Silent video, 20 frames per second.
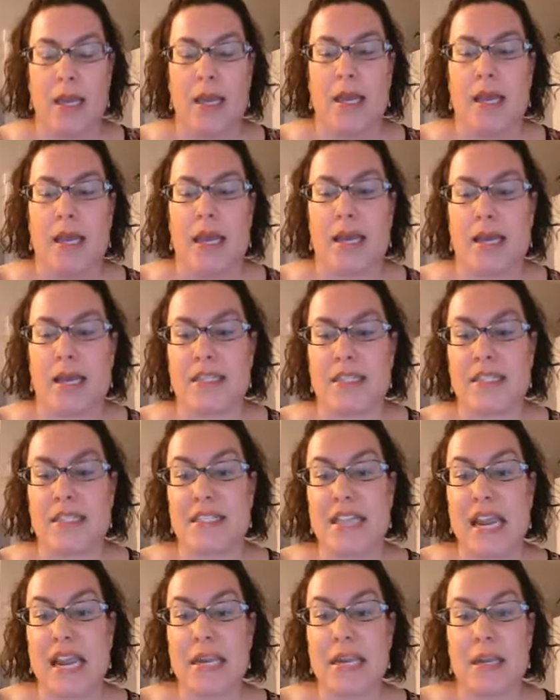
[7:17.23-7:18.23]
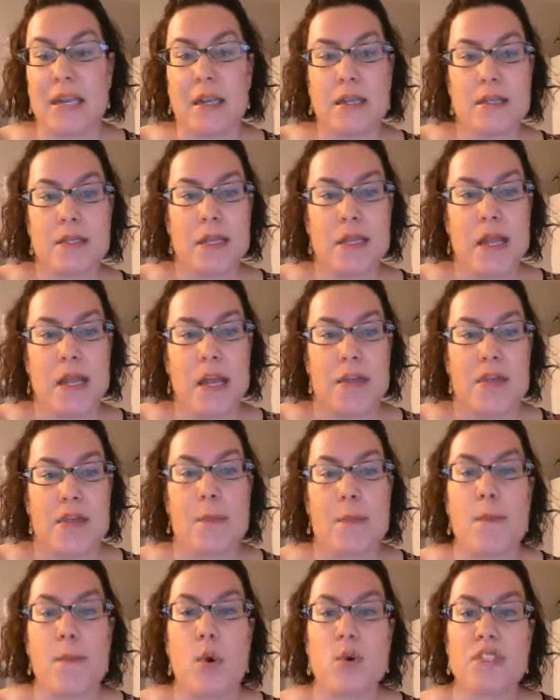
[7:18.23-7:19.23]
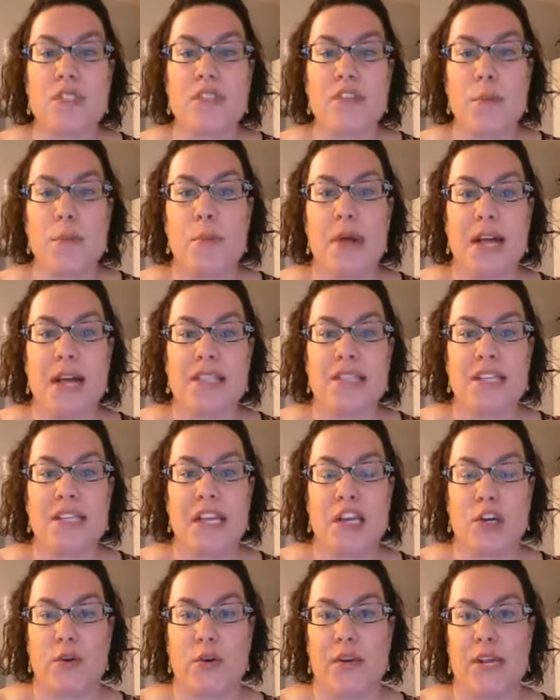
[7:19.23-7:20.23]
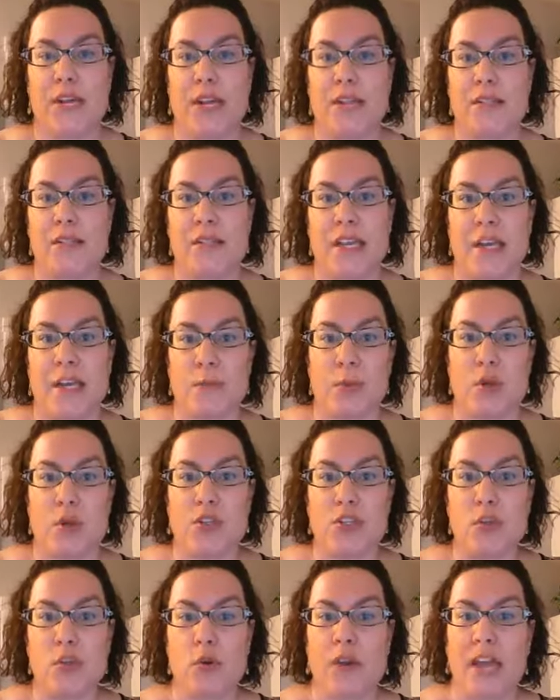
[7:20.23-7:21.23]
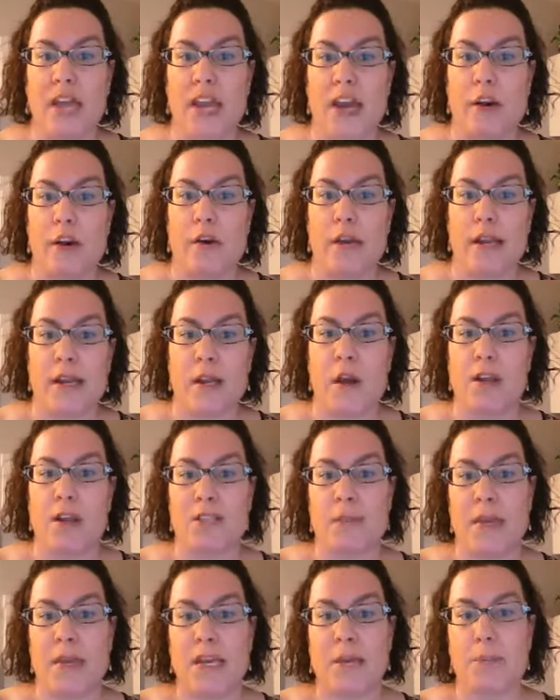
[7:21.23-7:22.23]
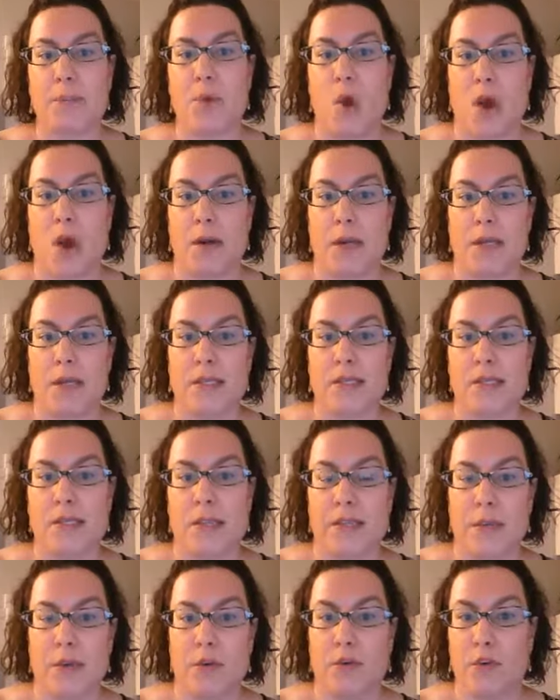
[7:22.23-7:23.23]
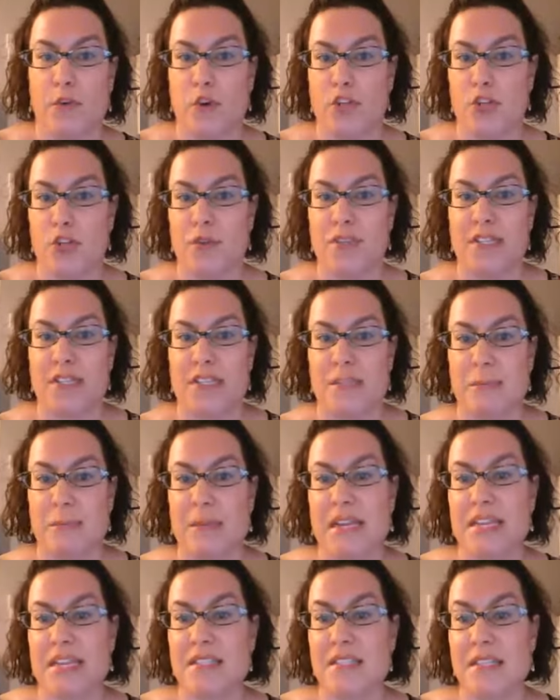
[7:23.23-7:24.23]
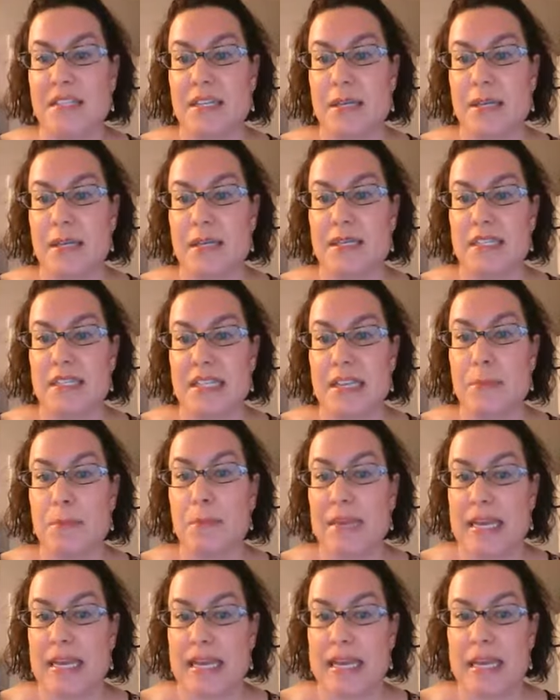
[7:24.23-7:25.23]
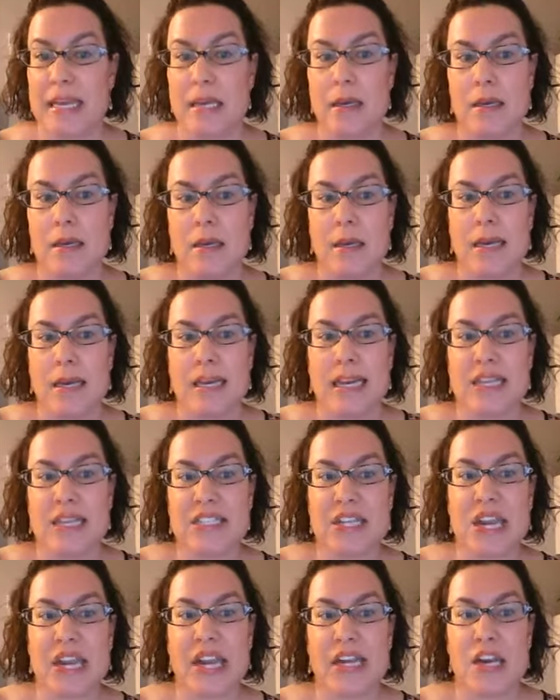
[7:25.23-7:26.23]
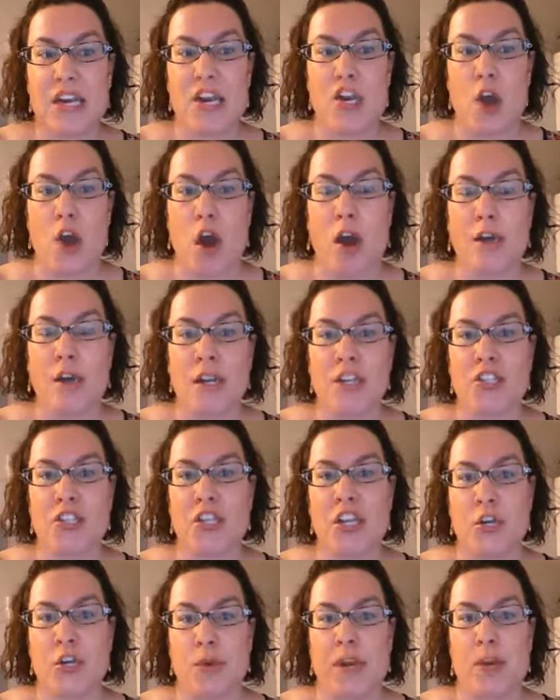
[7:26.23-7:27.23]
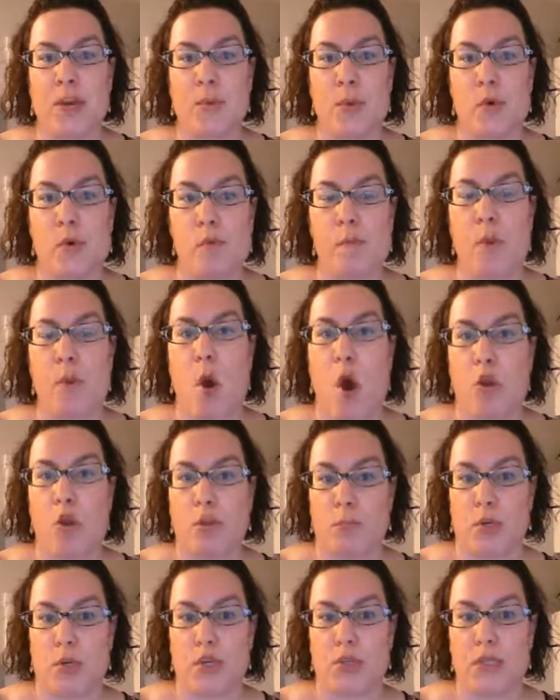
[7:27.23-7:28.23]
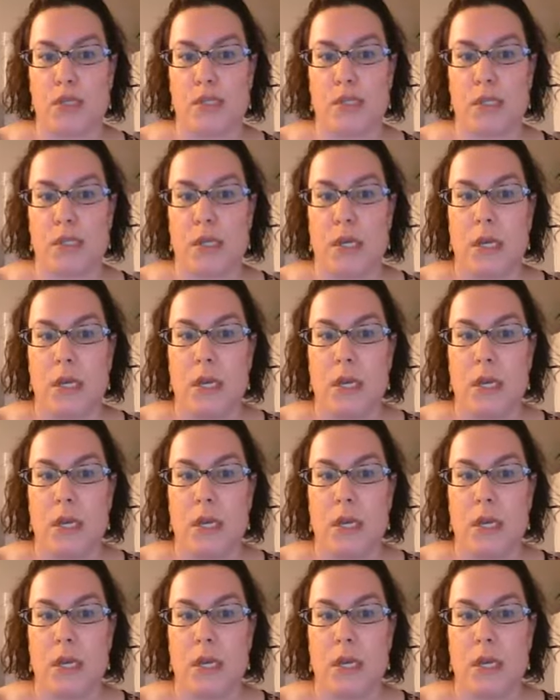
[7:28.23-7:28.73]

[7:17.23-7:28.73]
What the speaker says: And it stated that most of the plastic ingredients in personal care and cosmetic products, and they refer to this as PCCP, contain non-degradable polymers.